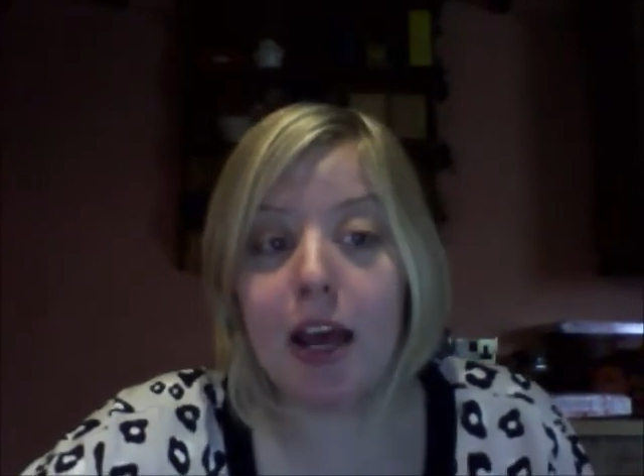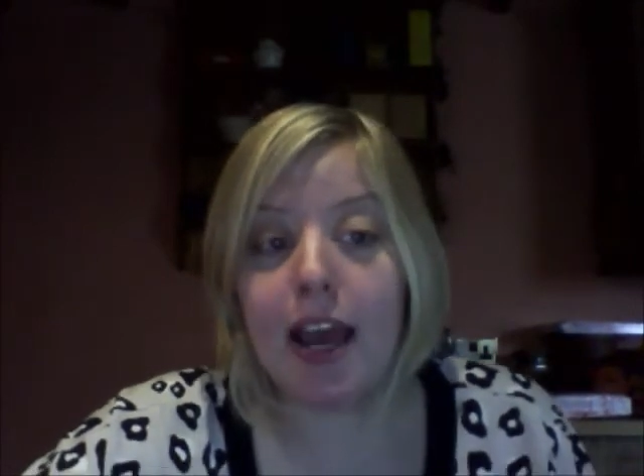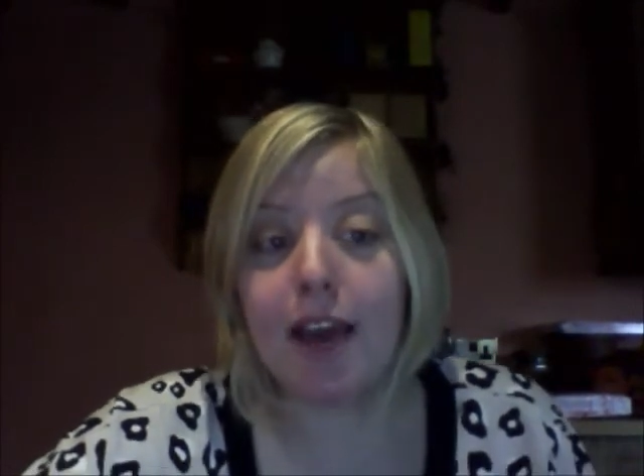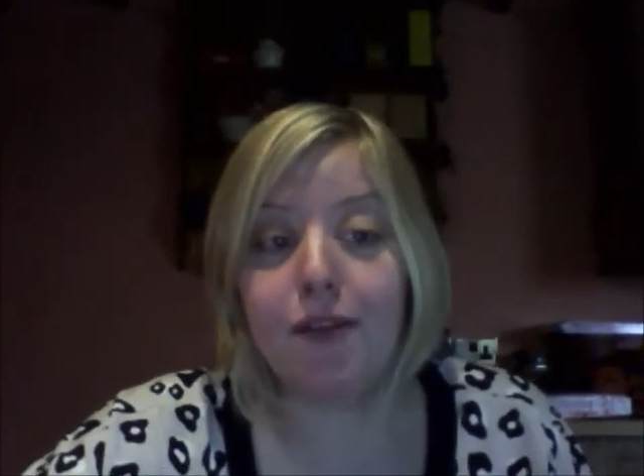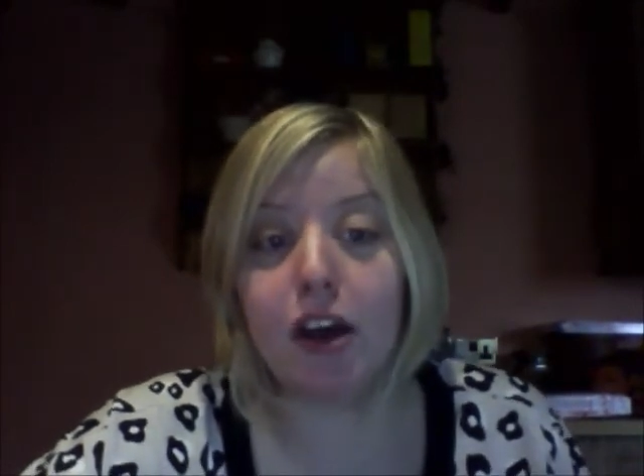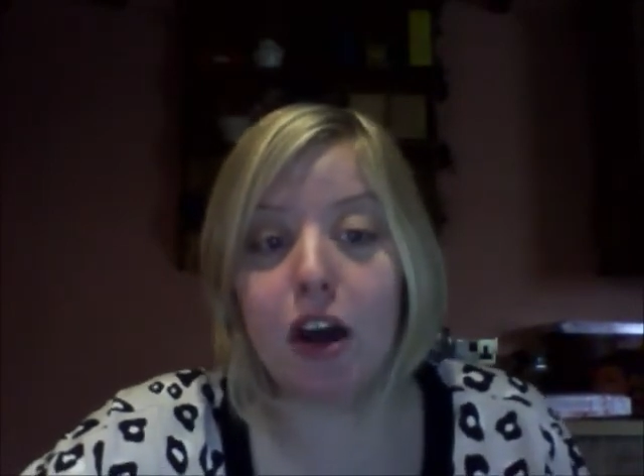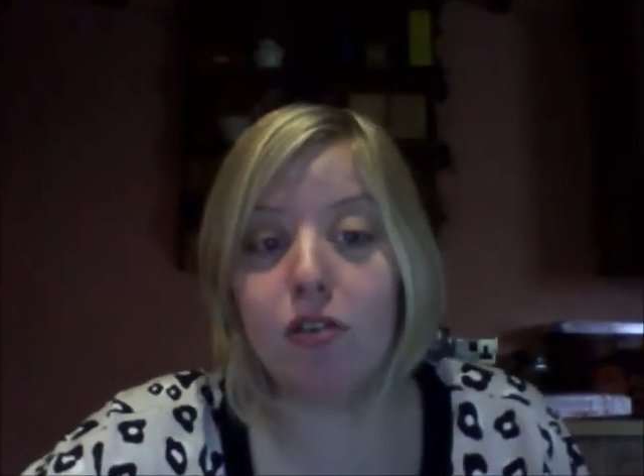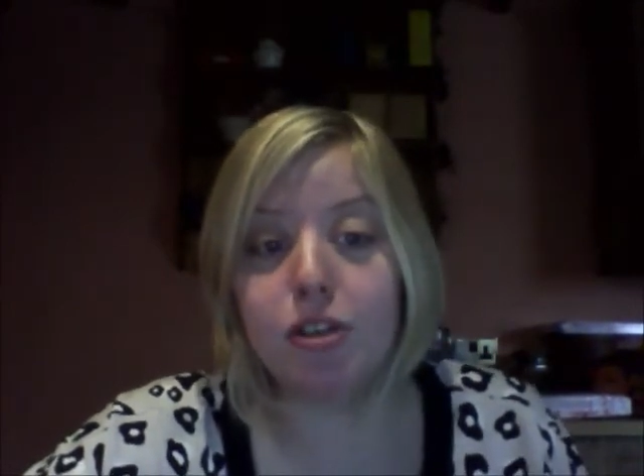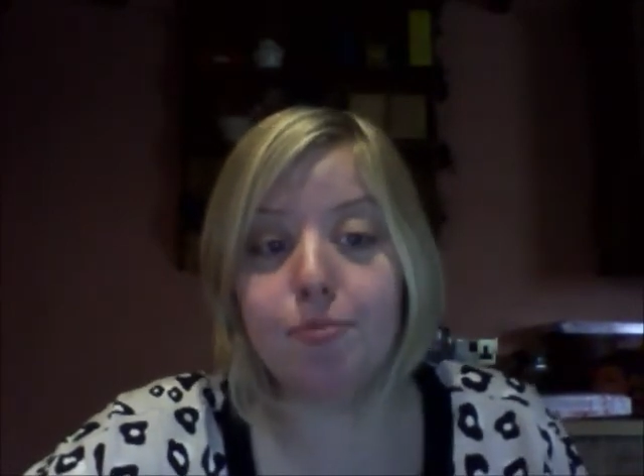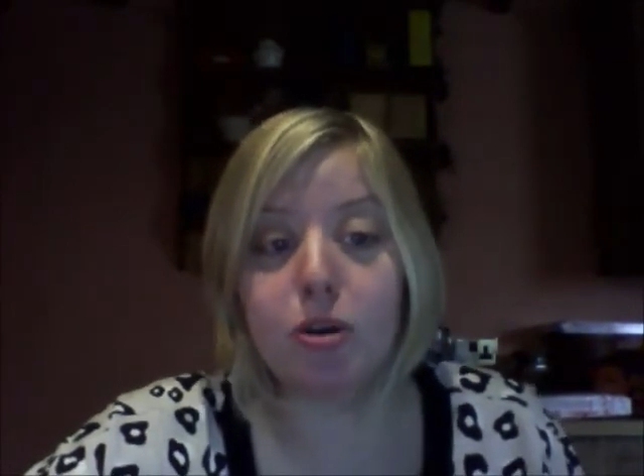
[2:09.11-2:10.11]
if you're
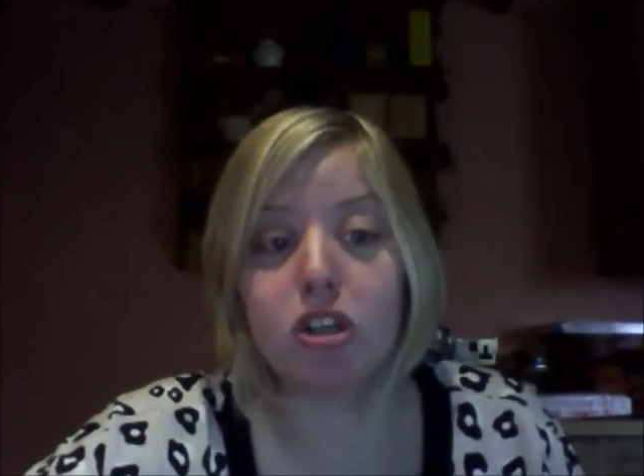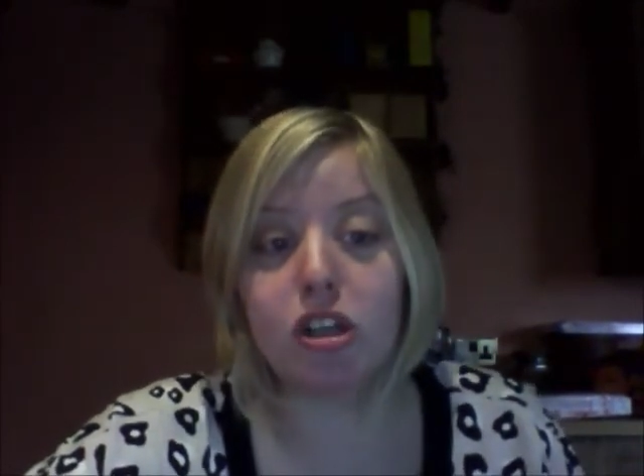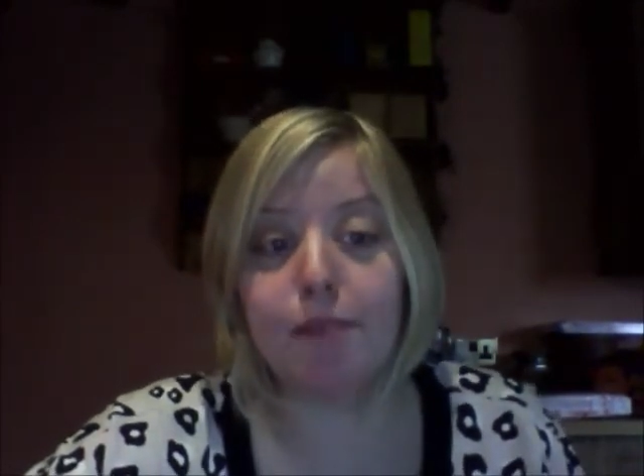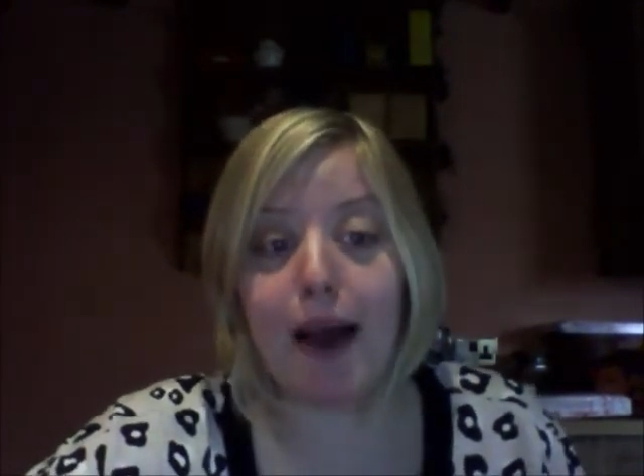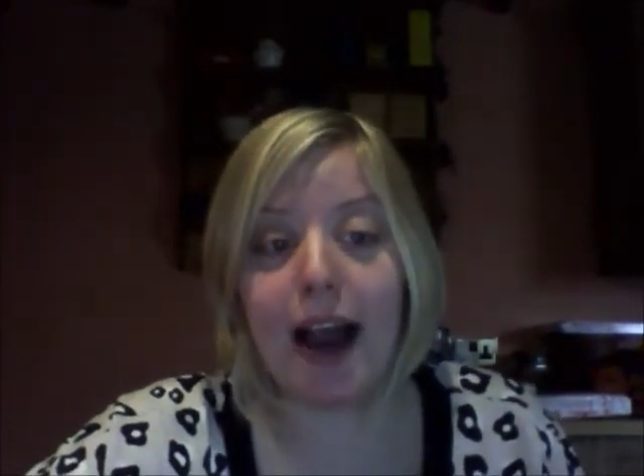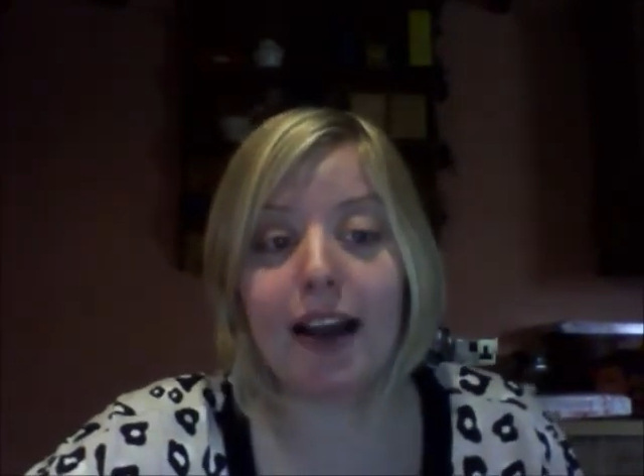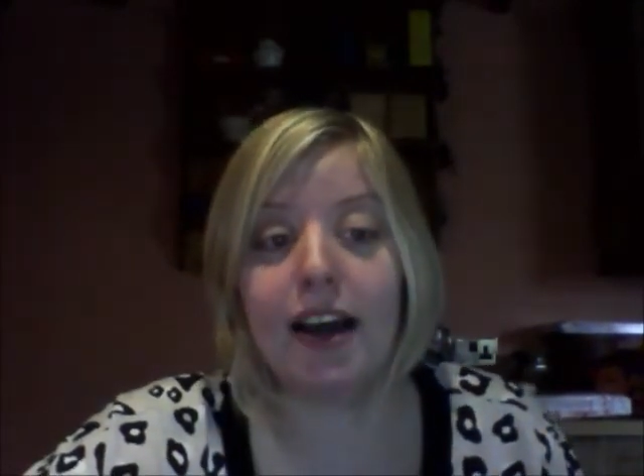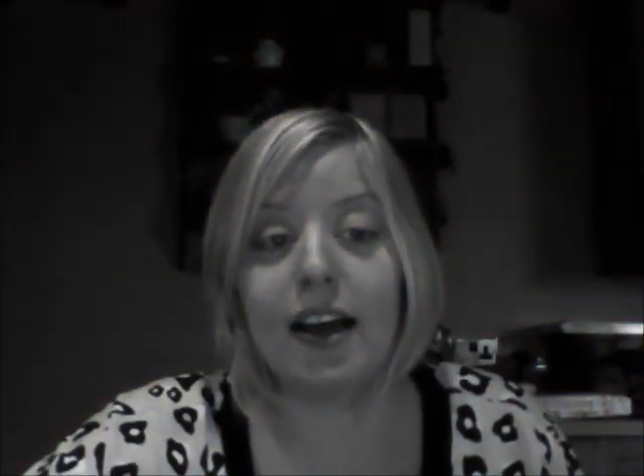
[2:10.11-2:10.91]
going to put on the back,